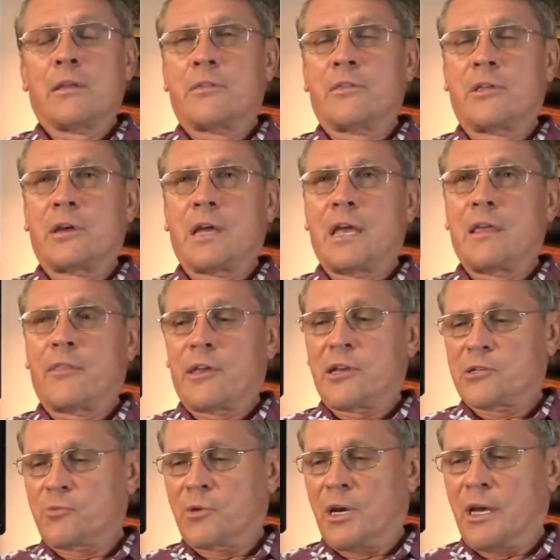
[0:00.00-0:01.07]
The
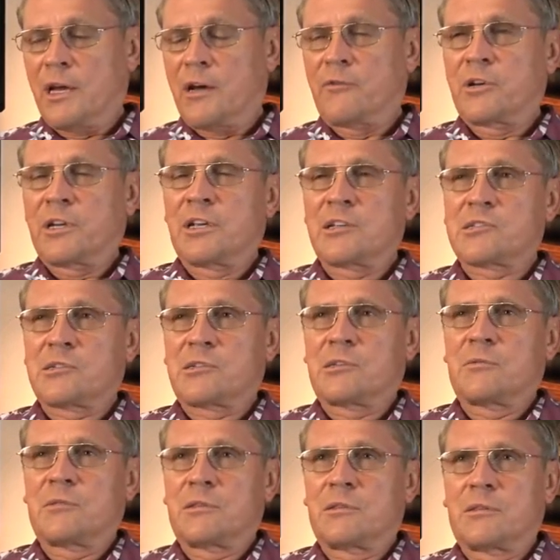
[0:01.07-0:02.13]
atheists would love to get
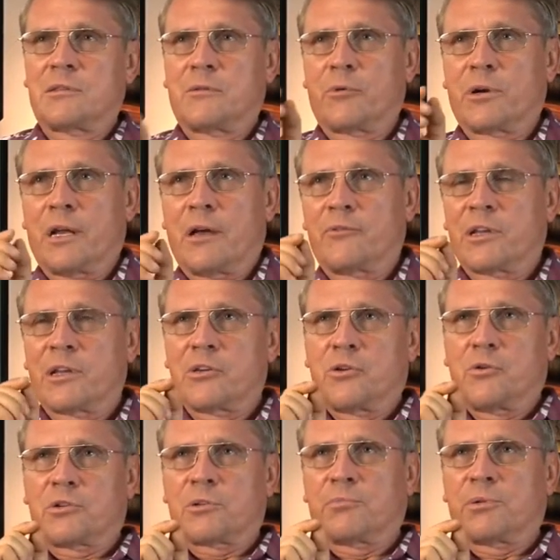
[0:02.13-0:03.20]

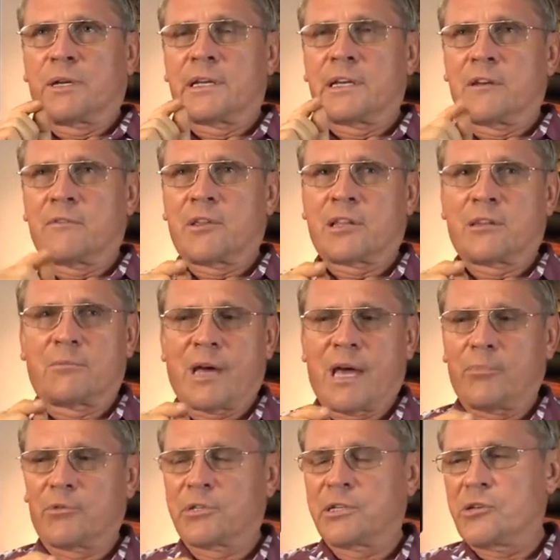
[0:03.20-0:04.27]
you to believe that the
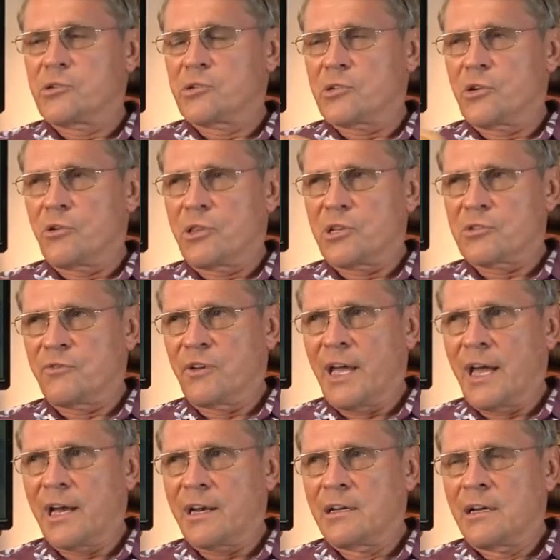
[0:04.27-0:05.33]
Bible teaches the earth is
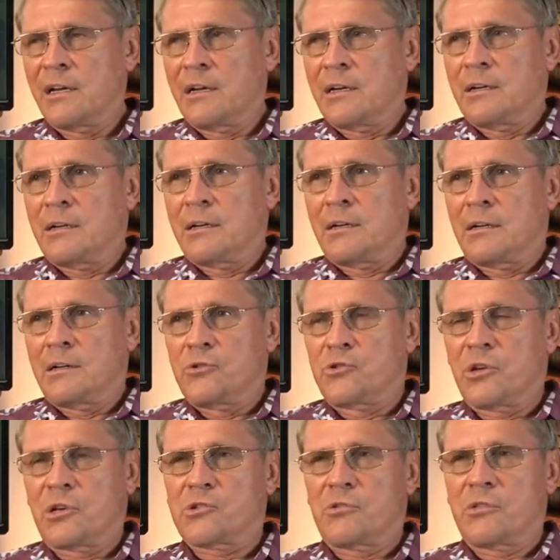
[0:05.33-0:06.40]
flat
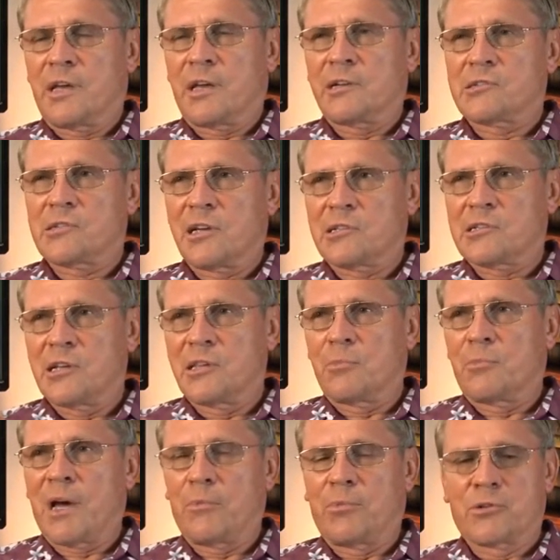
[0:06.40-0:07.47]
just so they can say, see,
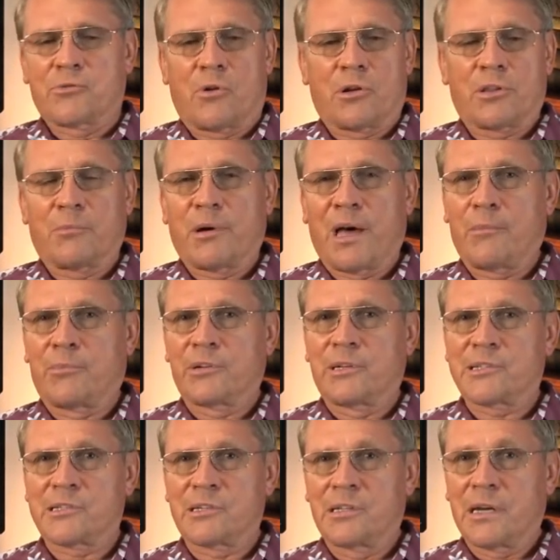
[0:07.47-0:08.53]
the Bible is wrong. The Bible
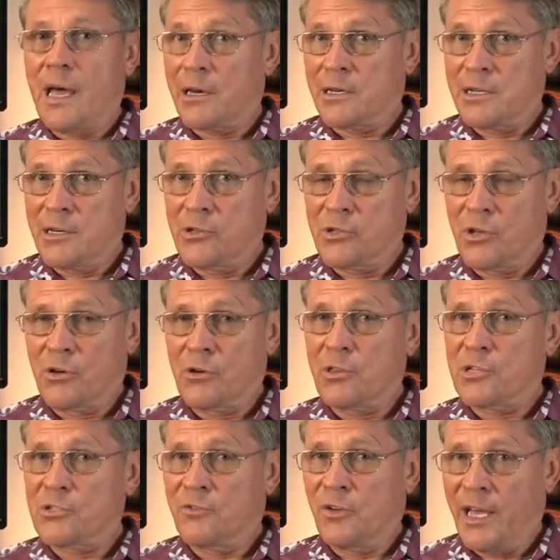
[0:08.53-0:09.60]
does not teach the
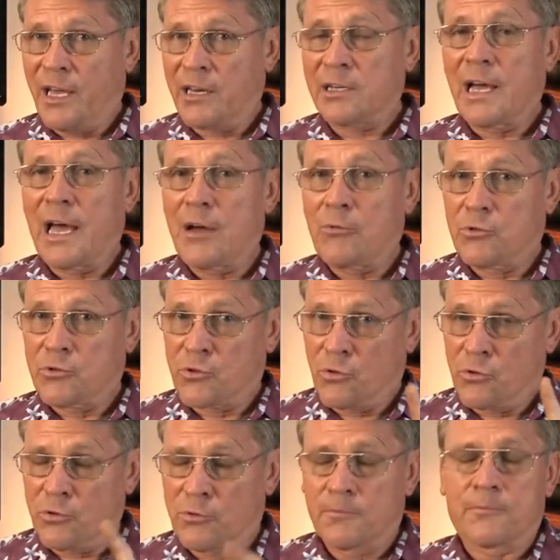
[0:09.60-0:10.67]
earth is flat. I will
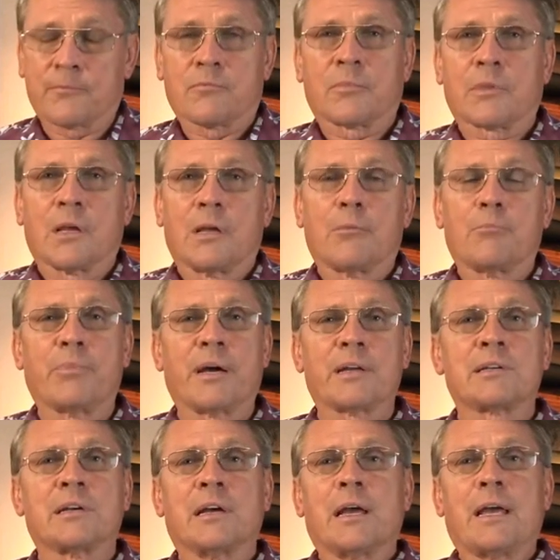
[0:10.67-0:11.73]
show you.
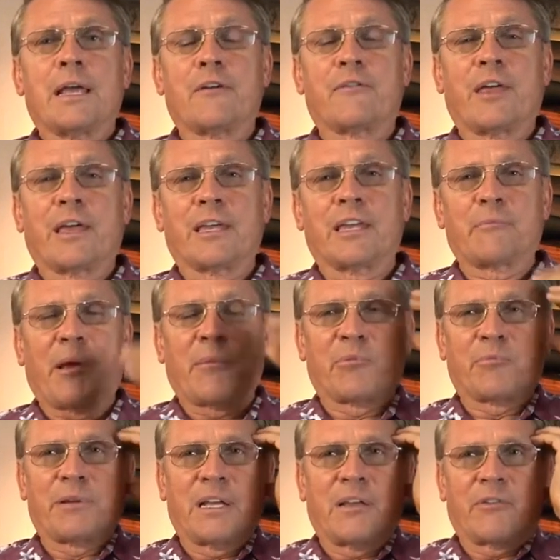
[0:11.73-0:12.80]
But if they can get
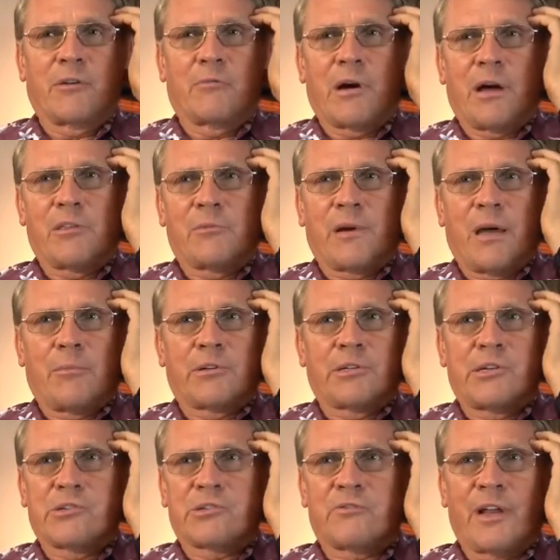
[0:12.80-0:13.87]
people believing, wow, the Bible
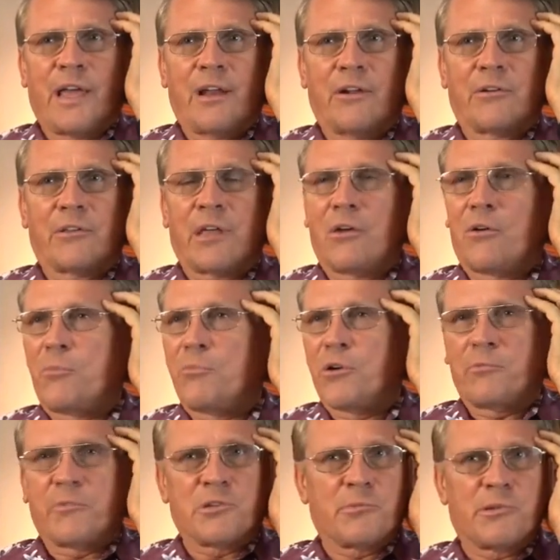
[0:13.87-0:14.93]
teaches flat earth, that whole
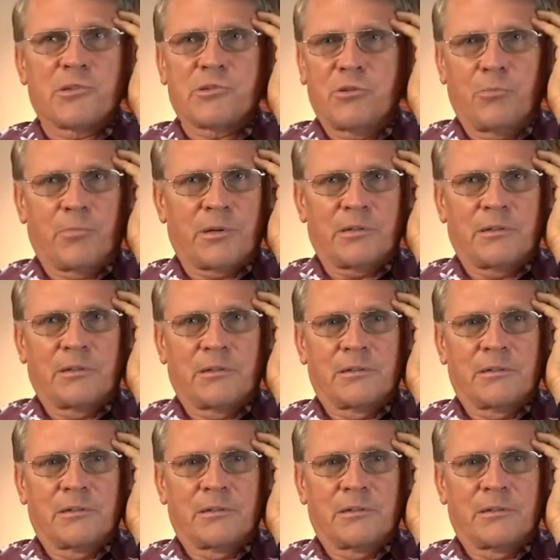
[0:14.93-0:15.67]
book must be stupid.